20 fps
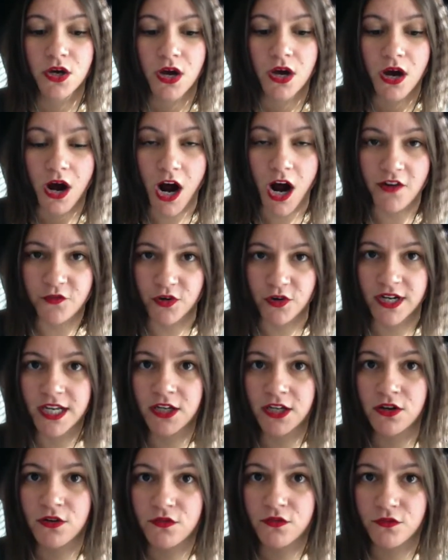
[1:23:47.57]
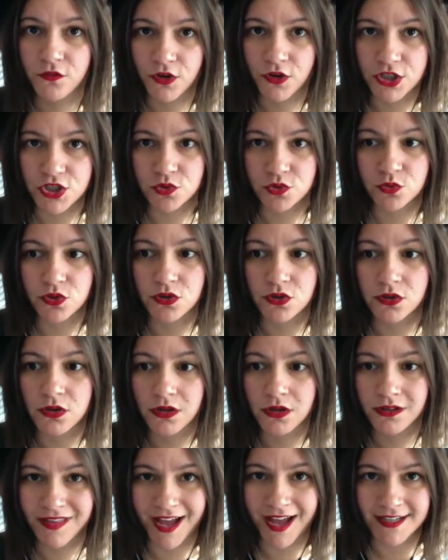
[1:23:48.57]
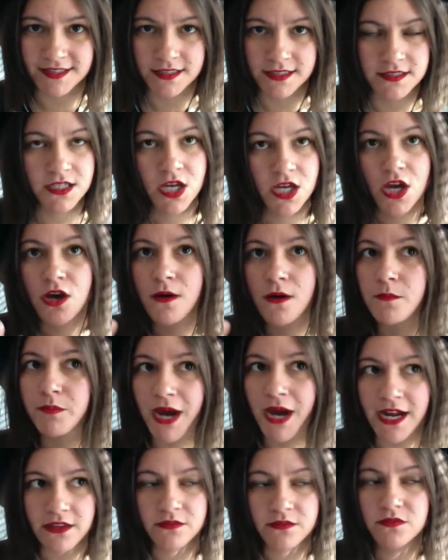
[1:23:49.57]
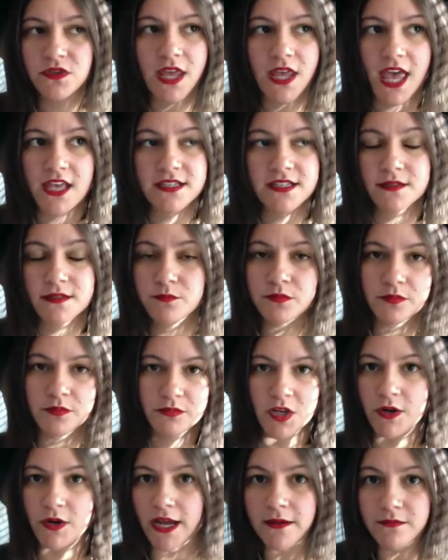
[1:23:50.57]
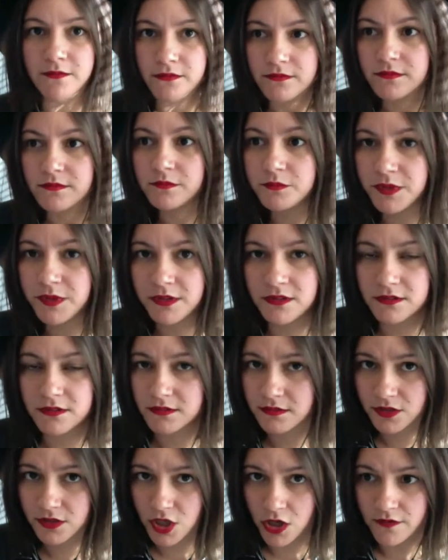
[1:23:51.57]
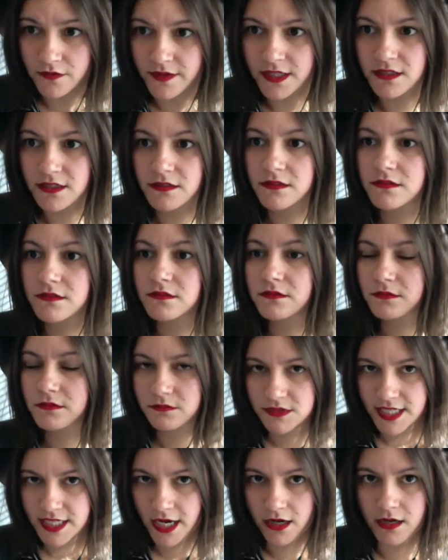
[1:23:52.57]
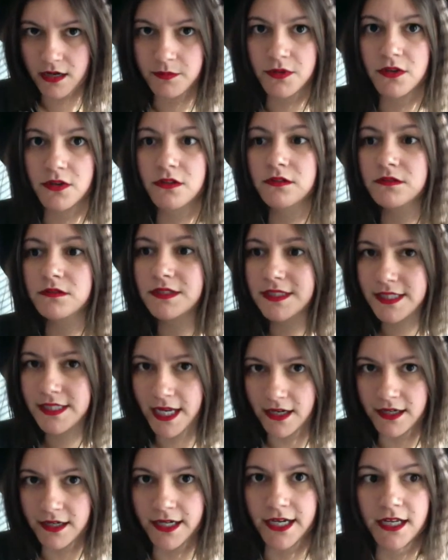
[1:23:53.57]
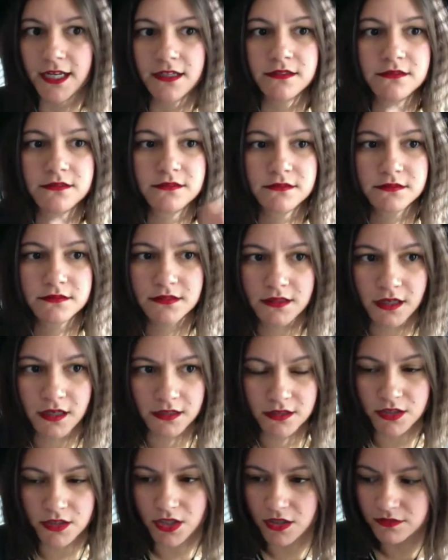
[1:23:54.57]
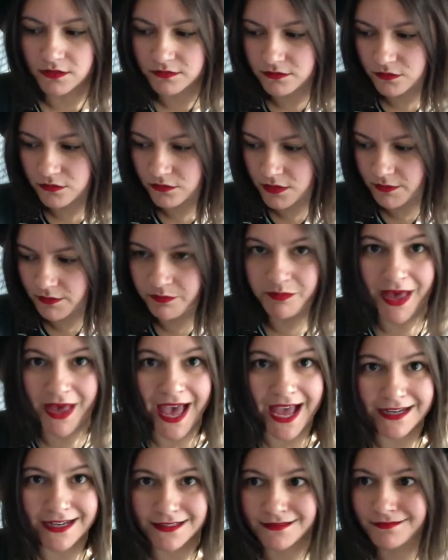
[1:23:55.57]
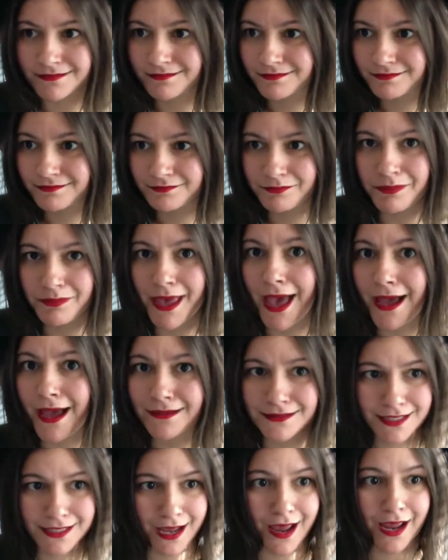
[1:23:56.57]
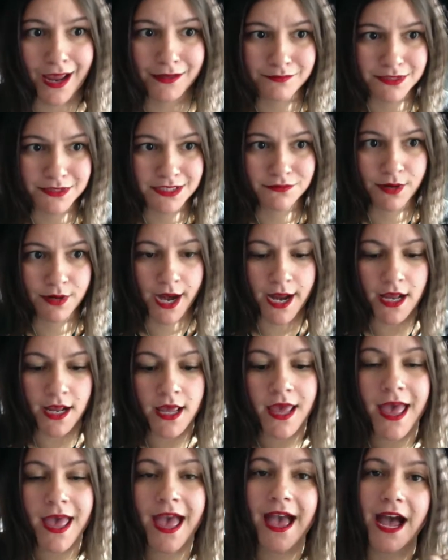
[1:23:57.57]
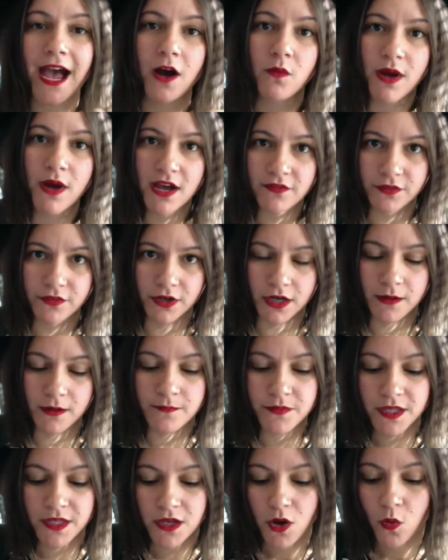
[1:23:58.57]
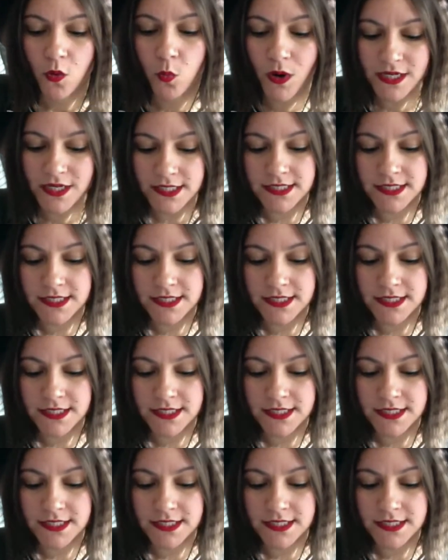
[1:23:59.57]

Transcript: offering virtual classes. But eh, okay, COVID, terrible, scary, you know, bad, bad times, right? However, what